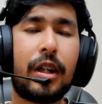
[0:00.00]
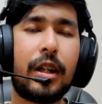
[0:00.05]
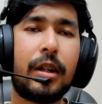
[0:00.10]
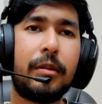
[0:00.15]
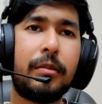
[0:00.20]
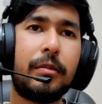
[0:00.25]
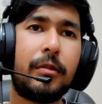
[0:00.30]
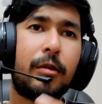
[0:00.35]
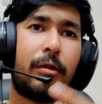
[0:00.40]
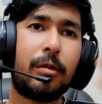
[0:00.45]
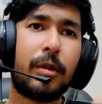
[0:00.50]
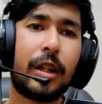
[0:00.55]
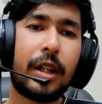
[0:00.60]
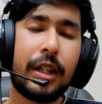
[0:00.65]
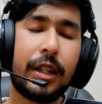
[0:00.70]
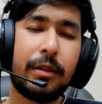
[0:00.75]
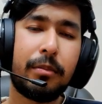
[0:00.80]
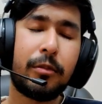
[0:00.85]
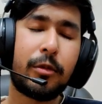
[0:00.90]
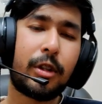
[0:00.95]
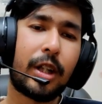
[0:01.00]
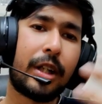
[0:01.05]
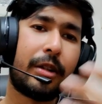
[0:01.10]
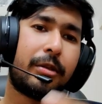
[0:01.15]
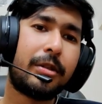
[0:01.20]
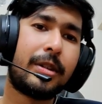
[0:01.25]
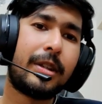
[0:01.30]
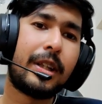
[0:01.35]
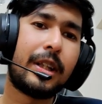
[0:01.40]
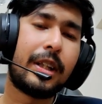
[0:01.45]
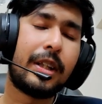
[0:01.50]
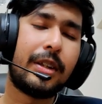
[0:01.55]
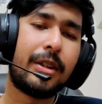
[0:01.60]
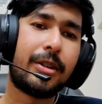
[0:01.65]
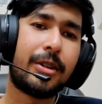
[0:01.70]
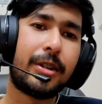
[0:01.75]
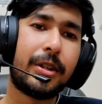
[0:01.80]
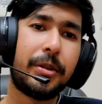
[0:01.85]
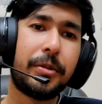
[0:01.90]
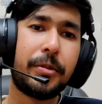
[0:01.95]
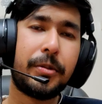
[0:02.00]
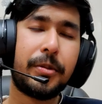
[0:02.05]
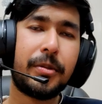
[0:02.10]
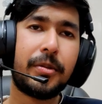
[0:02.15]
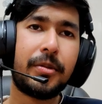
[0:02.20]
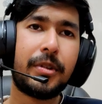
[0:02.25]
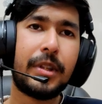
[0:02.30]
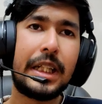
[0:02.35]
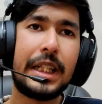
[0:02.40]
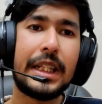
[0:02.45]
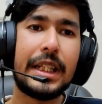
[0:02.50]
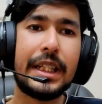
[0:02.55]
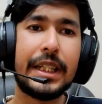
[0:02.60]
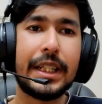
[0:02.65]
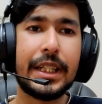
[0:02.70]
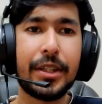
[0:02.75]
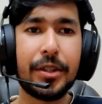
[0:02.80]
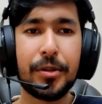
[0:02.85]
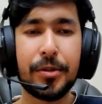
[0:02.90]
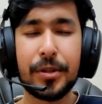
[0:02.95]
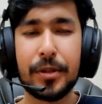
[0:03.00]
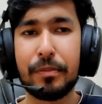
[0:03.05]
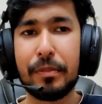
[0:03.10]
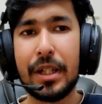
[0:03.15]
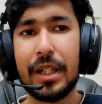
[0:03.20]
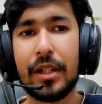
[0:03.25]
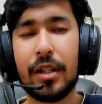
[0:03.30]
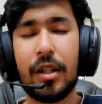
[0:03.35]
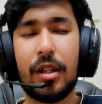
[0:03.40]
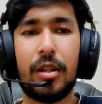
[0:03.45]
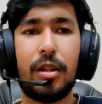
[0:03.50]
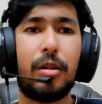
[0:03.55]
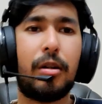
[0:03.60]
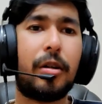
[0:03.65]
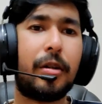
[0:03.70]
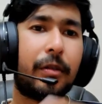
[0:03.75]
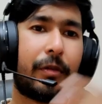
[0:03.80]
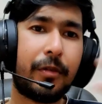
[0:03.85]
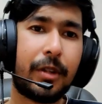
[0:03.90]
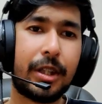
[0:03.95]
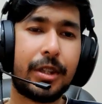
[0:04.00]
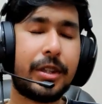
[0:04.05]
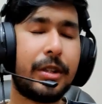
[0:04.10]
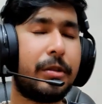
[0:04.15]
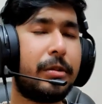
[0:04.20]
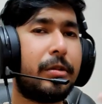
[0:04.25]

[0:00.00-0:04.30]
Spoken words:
what I'm trying to say is, you don't really need to spend a lot of dust.